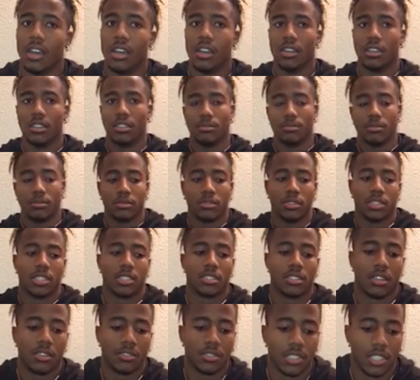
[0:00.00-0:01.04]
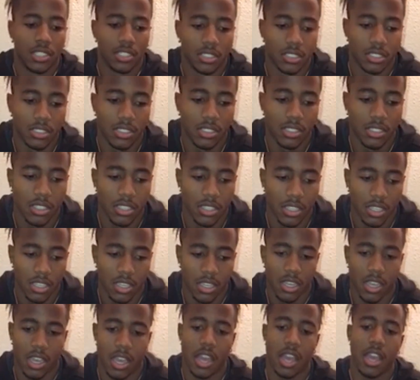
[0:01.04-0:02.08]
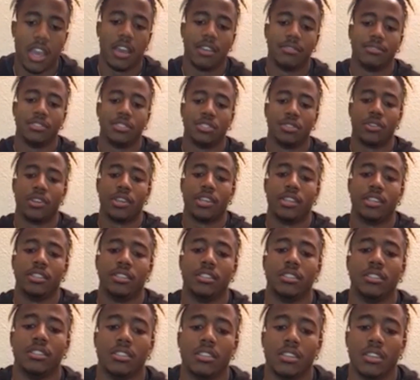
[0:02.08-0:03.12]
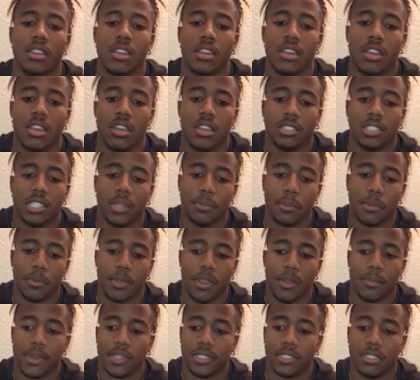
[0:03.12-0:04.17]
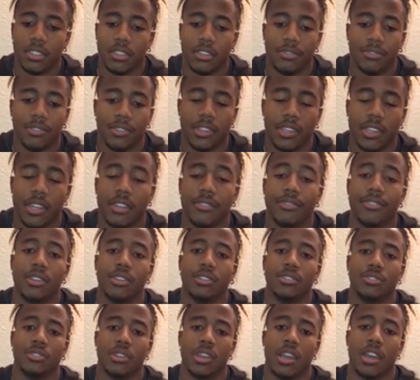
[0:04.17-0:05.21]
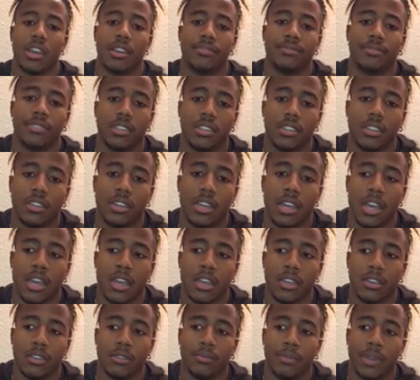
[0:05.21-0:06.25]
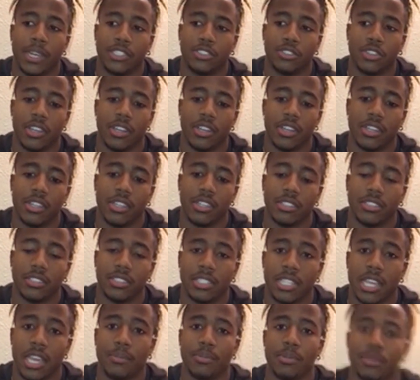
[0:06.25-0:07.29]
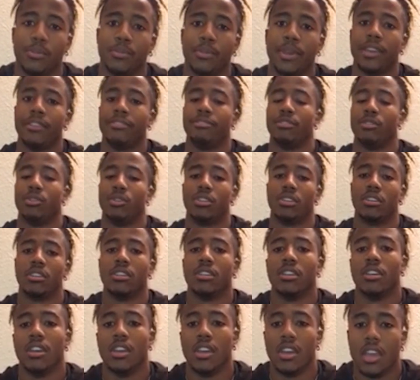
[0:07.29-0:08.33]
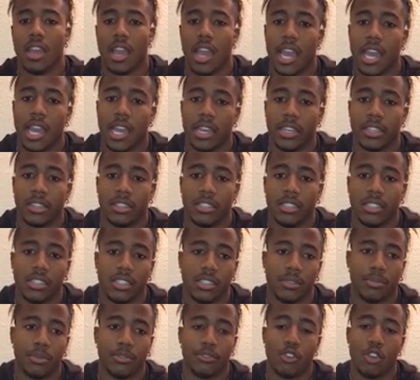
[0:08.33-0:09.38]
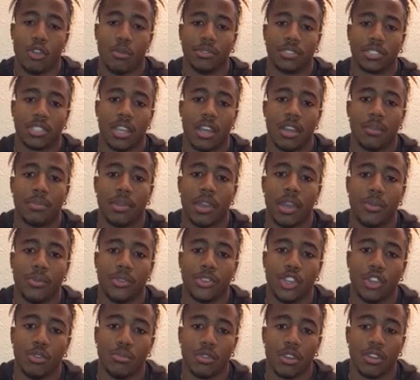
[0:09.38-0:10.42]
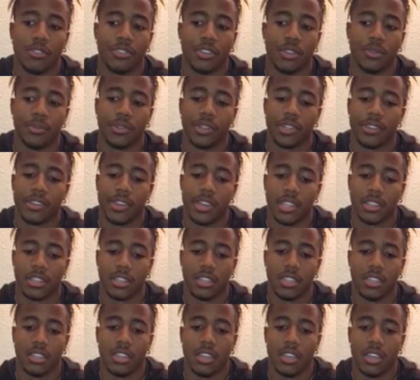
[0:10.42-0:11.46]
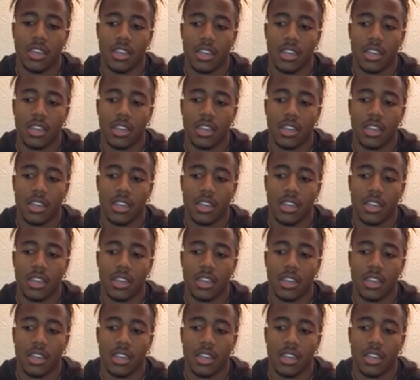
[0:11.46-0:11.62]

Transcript: Um, this offseason, I have trained to prepare myself for the NFL draft. Uh, by training in Tampa Bay, Florida at the performance compound with Yo Murphy and Reidel Anthony.